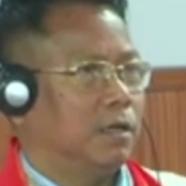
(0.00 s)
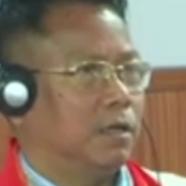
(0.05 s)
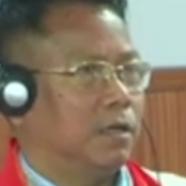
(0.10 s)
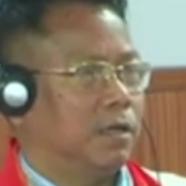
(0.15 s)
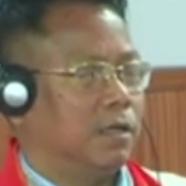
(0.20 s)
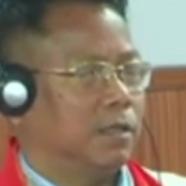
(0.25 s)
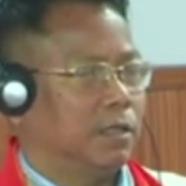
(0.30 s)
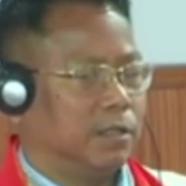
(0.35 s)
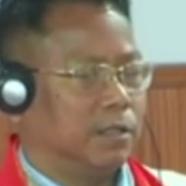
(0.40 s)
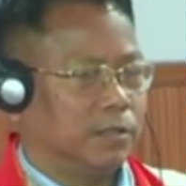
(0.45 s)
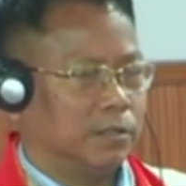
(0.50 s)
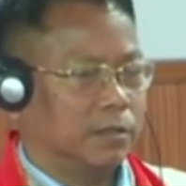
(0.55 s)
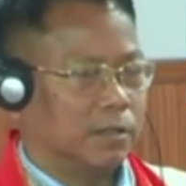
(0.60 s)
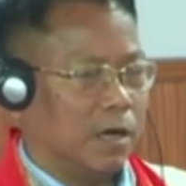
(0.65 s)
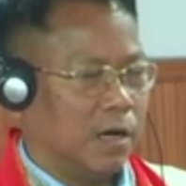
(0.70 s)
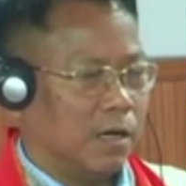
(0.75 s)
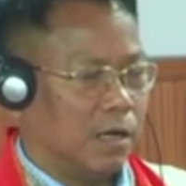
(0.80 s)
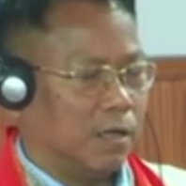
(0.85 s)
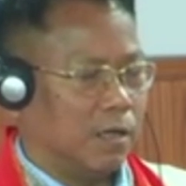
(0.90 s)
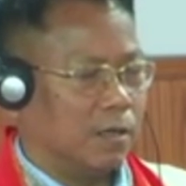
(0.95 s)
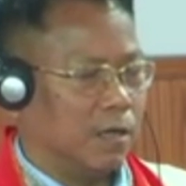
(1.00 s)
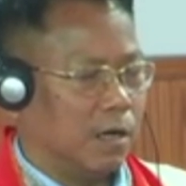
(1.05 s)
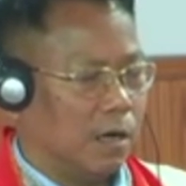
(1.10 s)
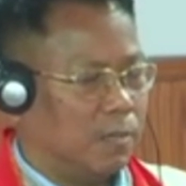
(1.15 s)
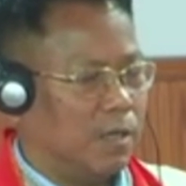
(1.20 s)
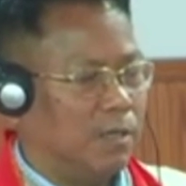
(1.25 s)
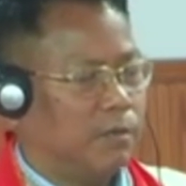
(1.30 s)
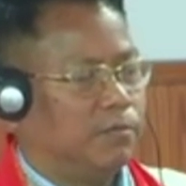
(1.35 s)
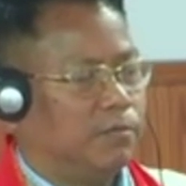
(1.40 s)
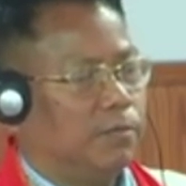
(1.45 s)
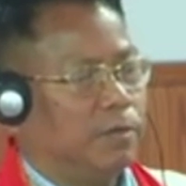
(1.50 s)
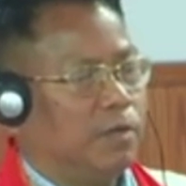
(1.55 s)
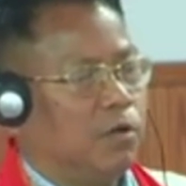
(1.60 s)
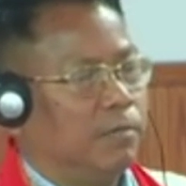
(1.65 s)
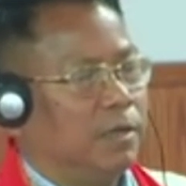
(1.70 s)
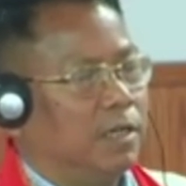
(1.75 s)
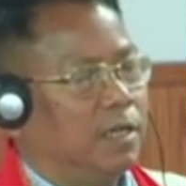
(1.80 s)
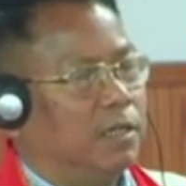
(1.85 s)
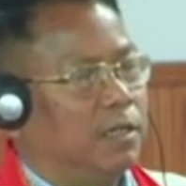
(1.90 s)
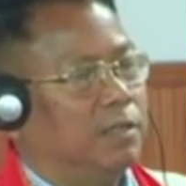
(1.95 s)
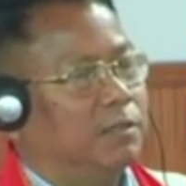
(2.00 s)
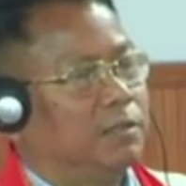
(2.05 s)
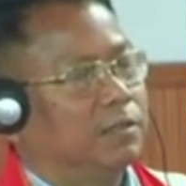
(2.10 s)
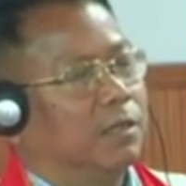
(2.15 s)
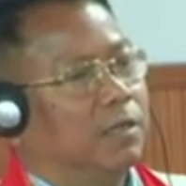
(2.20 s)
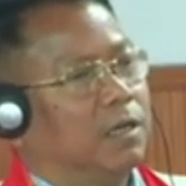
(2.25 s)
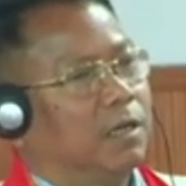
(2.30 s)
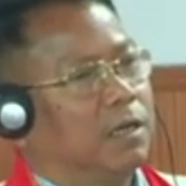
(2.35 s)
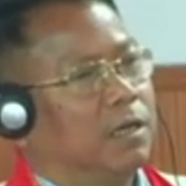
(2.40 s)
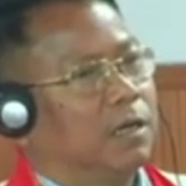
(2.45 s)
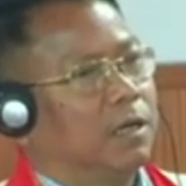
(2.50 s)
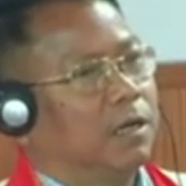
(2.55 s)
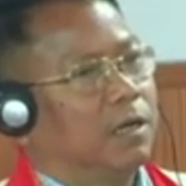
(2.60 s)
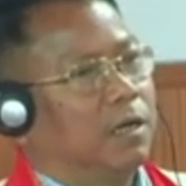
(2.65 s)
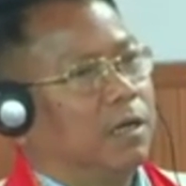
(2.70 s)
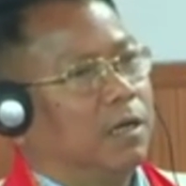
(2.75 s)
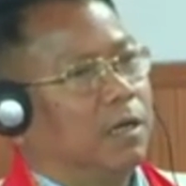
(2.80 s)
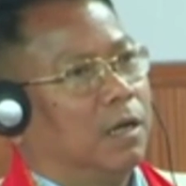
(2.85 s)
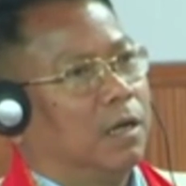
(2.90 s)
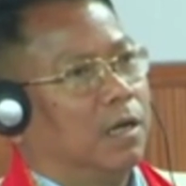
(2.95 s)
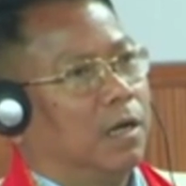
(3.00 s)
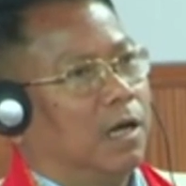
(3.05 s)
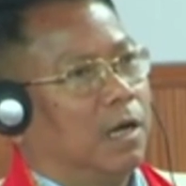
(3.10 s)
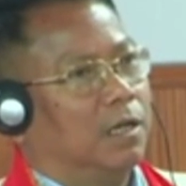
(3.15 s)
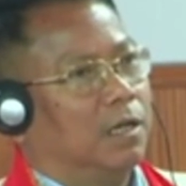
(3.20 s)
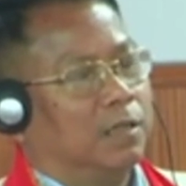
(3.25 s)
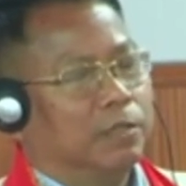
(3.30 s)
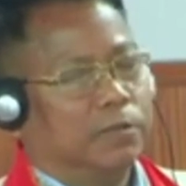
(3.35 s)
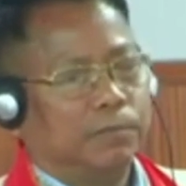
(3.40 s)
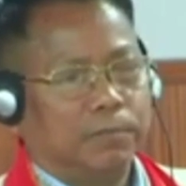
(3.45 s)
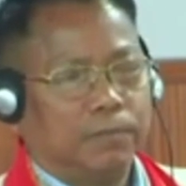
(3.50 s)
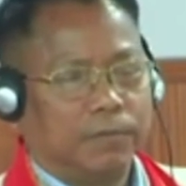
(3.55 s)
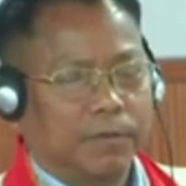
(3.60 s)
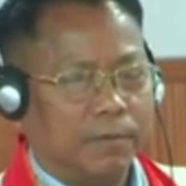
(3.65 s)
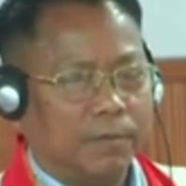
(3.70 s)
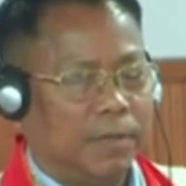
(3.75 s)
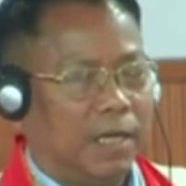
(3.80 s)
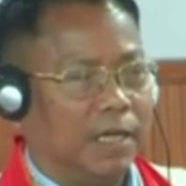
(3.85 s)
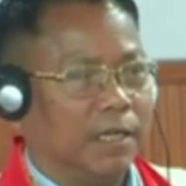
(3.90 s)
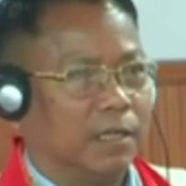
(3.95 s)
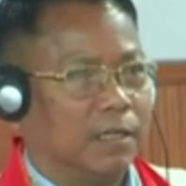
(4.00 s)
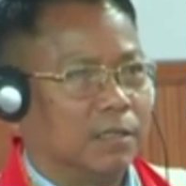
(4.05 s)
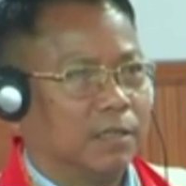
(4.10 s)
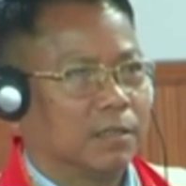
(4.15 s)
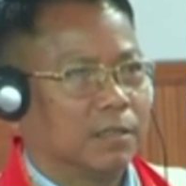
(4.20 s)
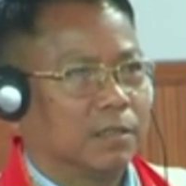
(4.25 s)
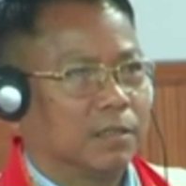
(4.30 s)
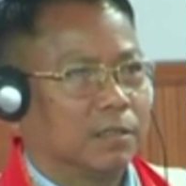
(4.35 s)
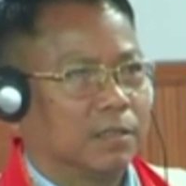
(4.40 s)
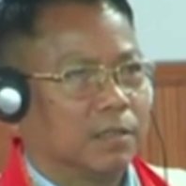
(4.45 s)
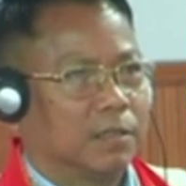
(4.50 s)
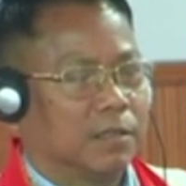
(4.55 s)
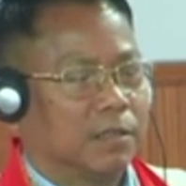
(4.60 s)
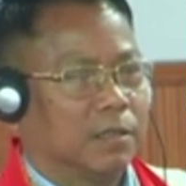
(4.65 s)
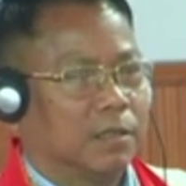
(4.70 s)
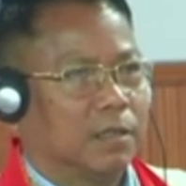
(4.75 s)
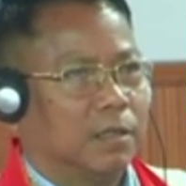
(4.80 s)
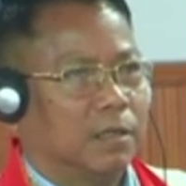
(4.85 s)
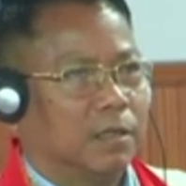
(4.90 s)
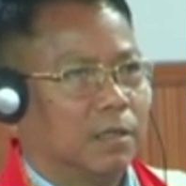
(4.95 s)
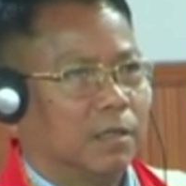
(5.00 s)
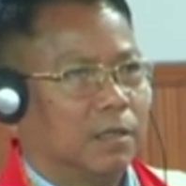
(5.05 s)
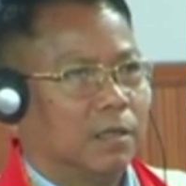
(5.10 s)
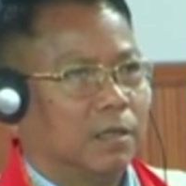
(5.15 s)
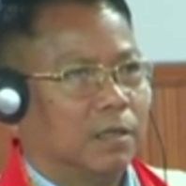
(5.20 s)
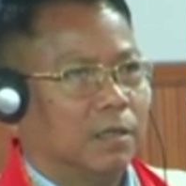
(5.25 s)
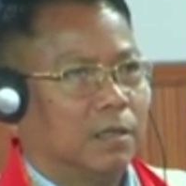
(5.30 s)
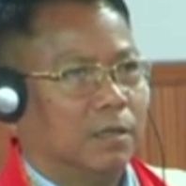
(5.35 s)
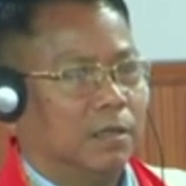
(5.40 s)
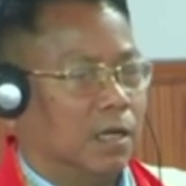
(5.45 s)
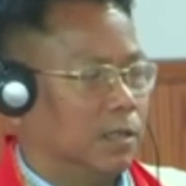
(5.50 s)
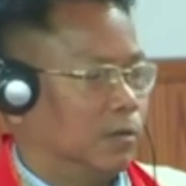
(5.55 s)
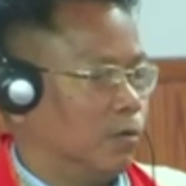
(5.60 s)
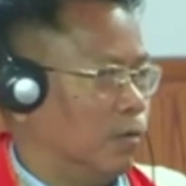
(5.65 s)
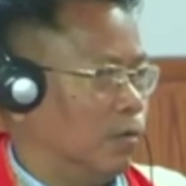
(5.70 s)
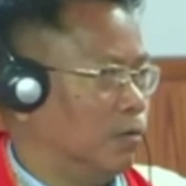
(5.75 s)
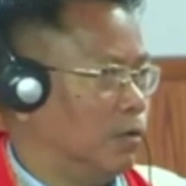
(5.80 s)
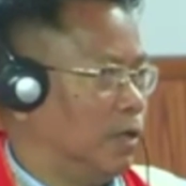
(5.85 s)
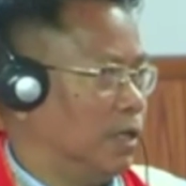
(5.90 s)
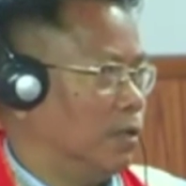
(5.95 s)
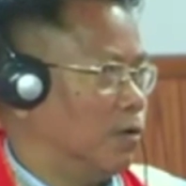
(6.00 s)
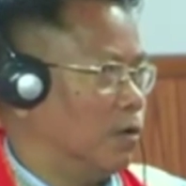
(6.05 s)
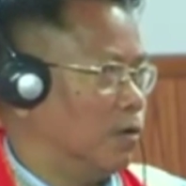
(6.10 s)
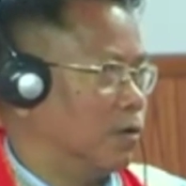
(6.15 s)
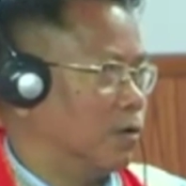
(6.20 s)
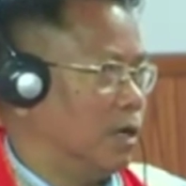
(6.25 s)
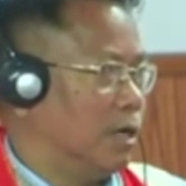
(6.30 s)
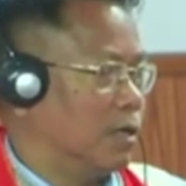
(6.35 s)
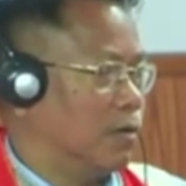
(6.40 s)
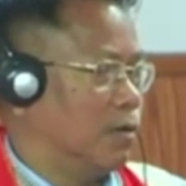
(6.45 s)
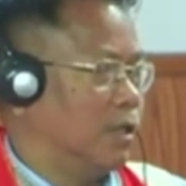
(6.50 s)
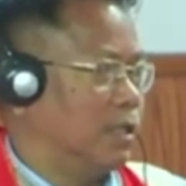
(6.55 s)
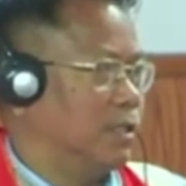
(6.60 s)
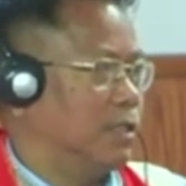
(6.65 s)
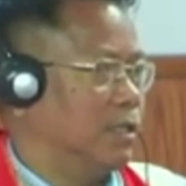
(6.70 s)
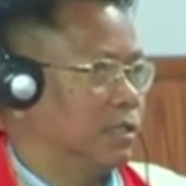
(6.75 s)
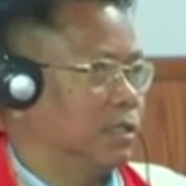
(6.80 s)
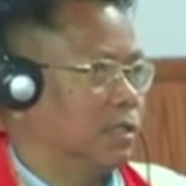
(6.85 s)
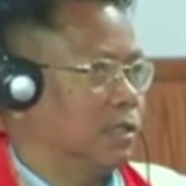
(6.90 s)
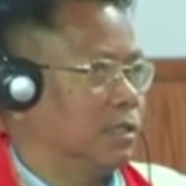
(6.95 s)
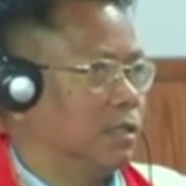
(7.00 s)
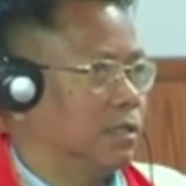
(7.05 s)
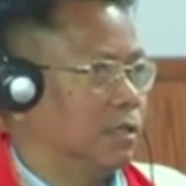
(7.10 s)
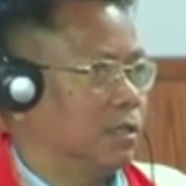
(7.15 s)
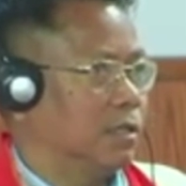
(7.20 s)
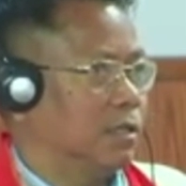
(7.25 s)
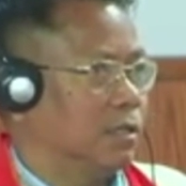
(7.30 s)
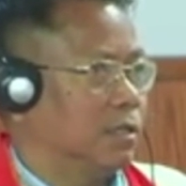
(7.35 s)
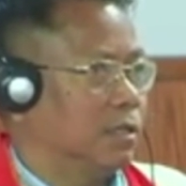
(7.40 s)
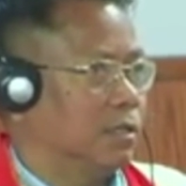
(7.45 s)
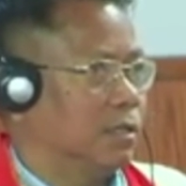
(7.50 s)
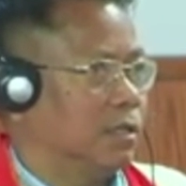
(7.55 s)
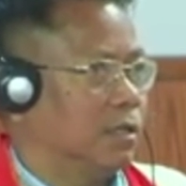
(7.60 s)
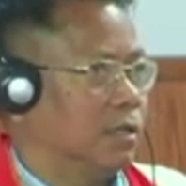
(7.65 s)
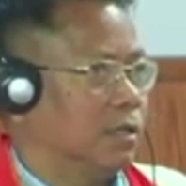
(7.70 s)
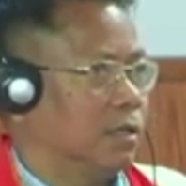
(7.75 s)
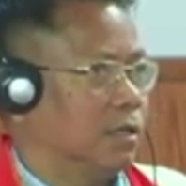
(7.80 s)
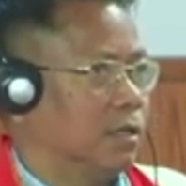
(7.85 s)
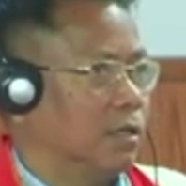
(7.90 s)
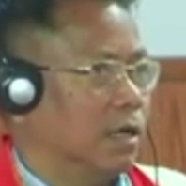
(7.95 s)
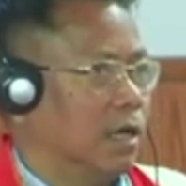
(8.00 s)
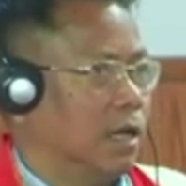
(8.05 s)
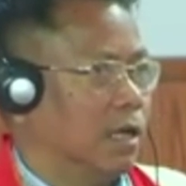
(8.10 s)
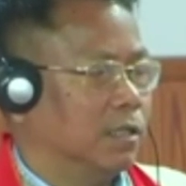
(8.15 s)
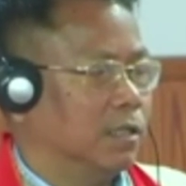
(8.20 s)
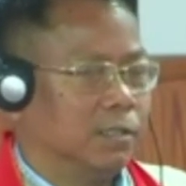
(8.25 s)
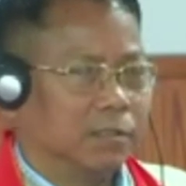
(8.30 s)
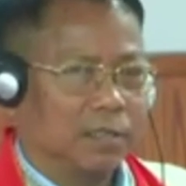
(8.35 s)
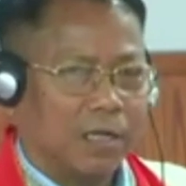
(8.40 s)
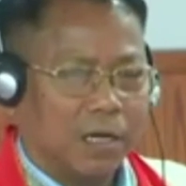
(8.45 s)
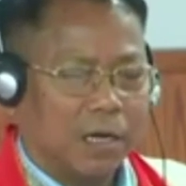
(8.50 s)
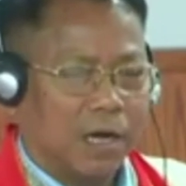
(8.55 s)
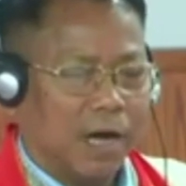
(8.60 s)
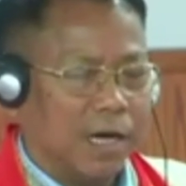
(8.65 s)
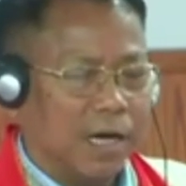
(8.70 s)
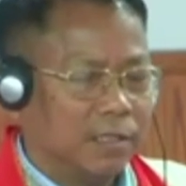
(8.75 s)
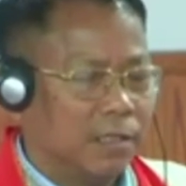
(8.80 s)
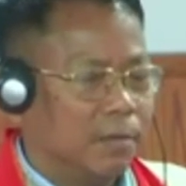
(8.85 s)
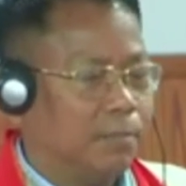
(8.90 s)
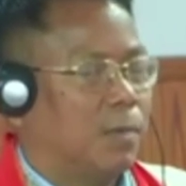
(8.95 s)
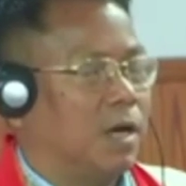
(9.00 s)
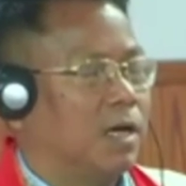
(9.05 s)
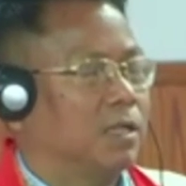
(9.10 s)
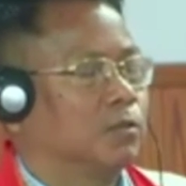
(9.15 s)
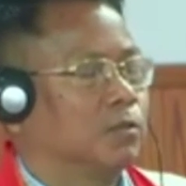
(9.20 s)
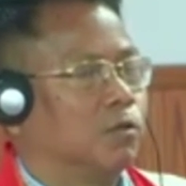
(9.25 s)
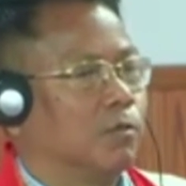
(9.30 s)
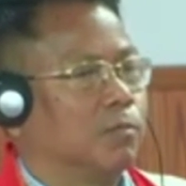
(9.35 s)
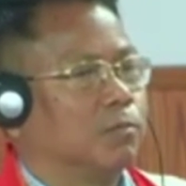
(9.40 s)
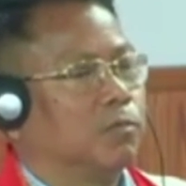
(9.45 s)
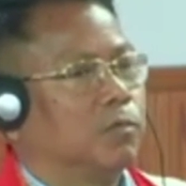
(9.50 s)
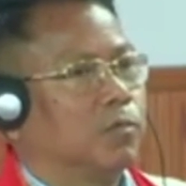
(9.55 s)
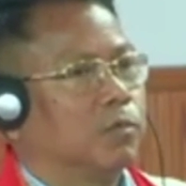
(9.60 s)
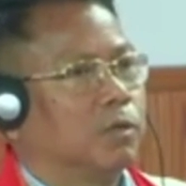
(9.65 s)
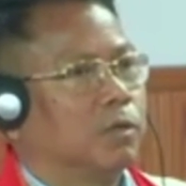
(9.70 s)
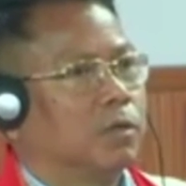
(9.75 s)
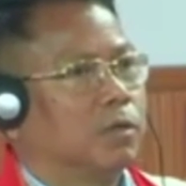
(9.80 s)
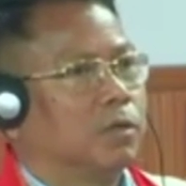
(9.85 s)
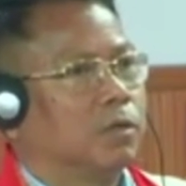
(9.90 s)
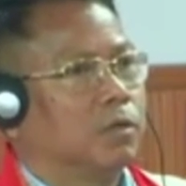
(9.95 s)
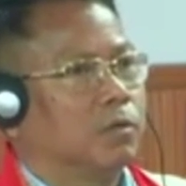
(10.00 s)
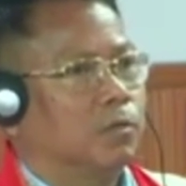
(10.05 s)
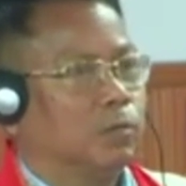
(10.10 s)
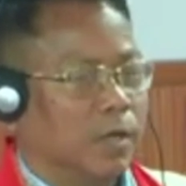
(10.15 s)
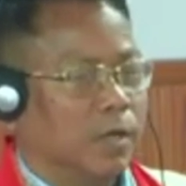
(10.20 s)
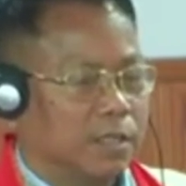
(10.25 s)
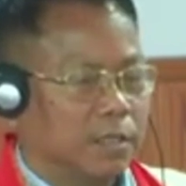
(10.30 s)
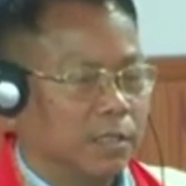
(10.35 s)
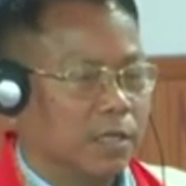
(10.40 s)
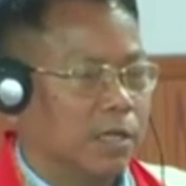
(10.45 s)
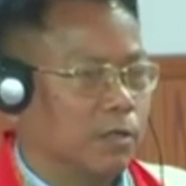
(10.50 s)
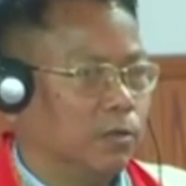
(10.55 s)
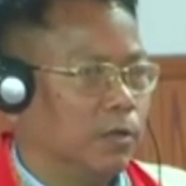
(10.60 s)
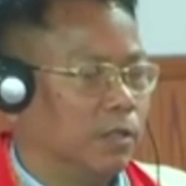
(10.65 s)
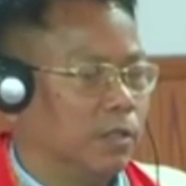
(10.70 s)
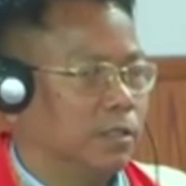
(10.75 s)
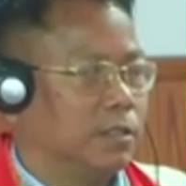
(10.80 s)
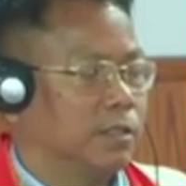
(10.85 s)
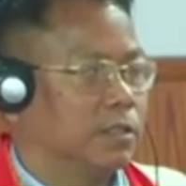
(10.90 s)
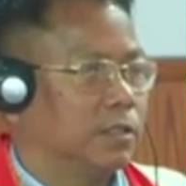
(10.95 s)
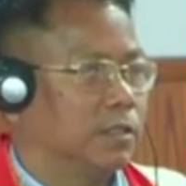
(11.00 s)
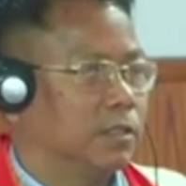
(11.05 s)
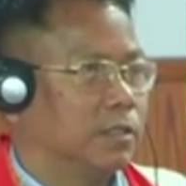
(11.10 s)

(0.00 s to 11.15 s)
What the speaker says: It is common phenomenon, and it's prevalent not only North Garo Hills and other parts of West Garo Hills